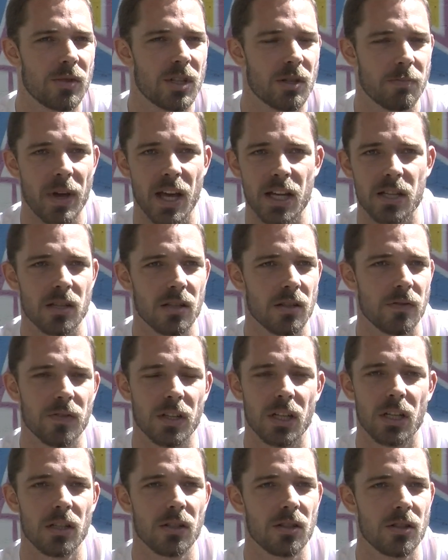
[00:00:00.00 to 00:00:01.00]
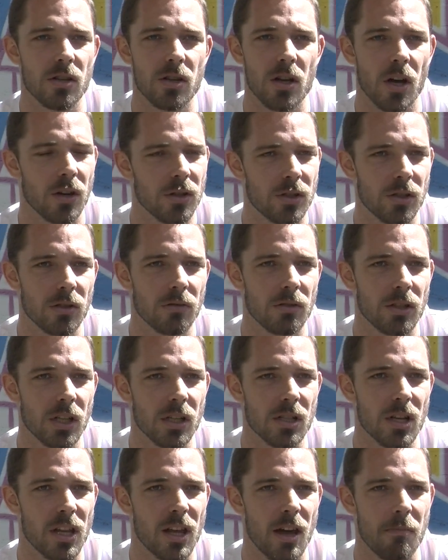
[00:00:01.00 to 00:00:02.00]
spaces for kids to go to and
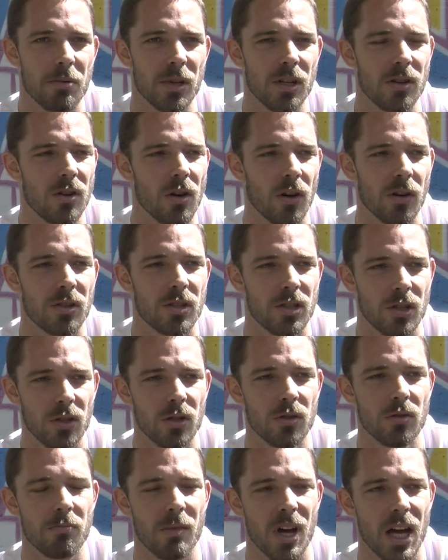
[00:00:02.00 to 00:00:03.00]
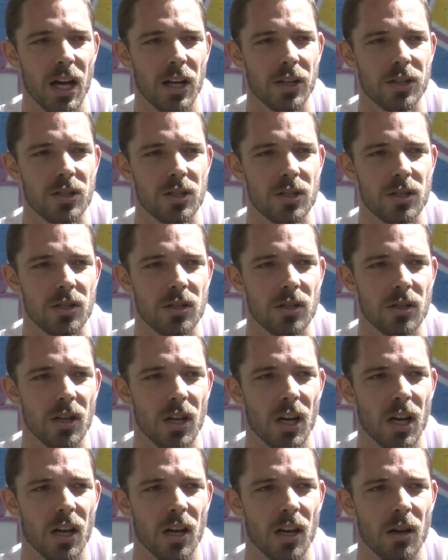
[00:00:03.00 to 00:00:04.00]
things like that, but not too much,
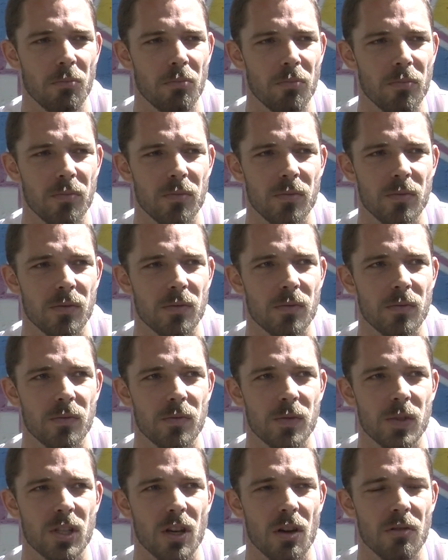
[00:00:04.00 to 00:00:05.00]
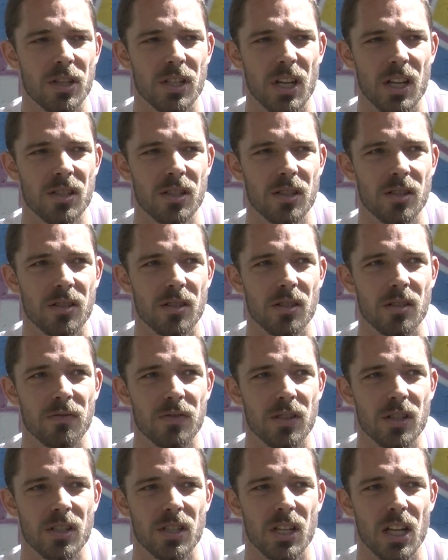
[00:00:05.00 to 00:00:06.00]
so it doesn't sort
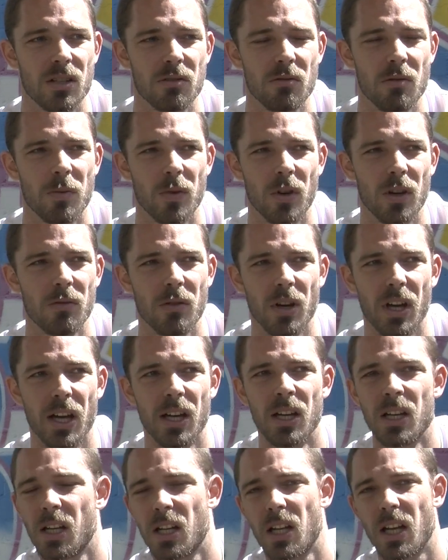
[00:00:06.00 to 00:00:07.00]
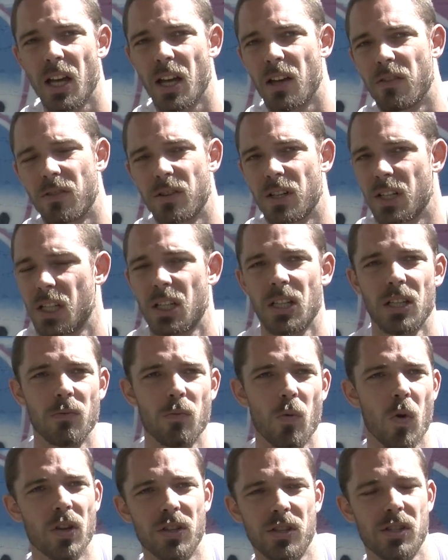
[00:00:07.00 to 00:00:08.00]
of just get to a point where every kid
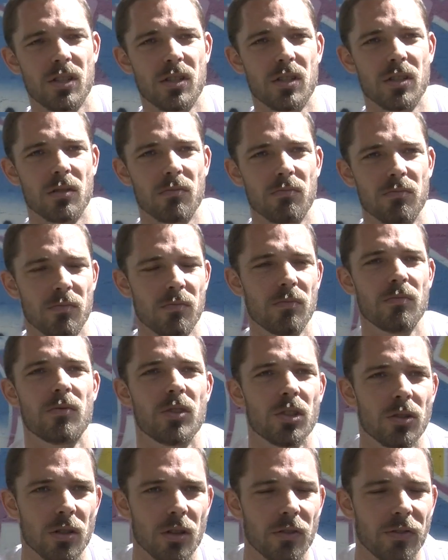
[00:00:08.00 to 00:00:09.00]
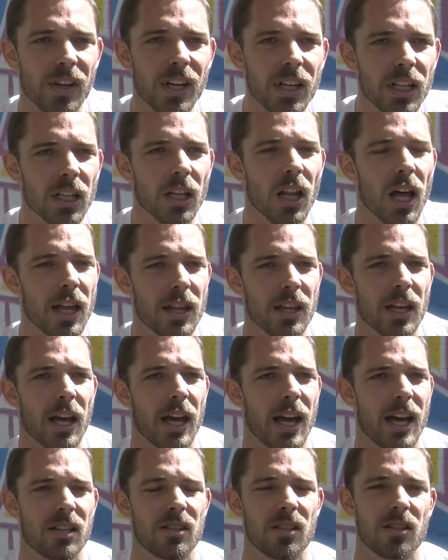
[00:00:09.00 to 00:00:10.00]
wants to do graffiti. Like,
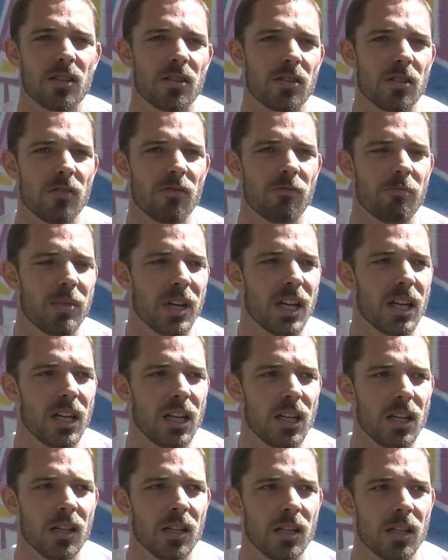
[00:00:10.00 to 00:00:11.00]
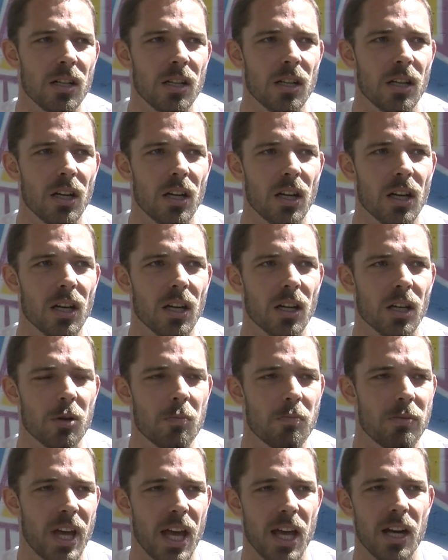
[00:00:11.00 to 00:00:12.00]
there has to sort of be a
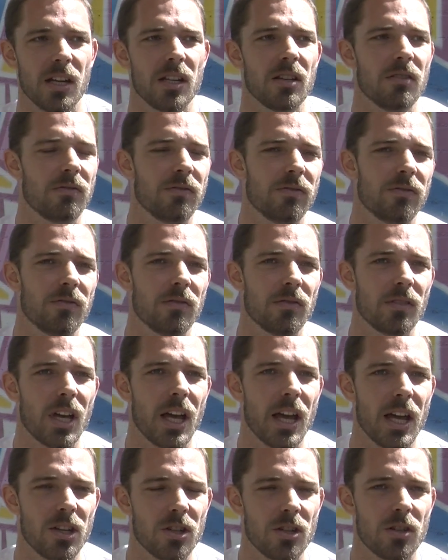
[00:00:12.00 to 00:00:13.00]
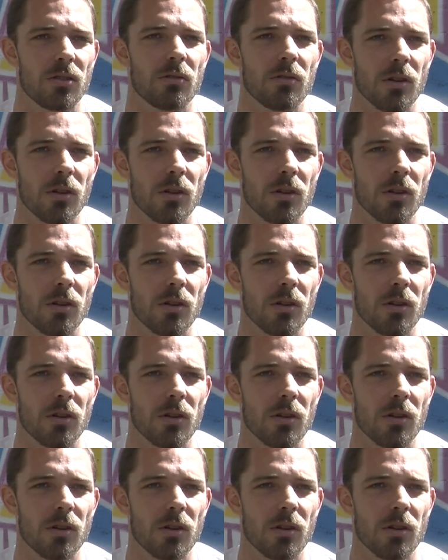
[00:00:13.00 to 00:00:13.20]
competitive edge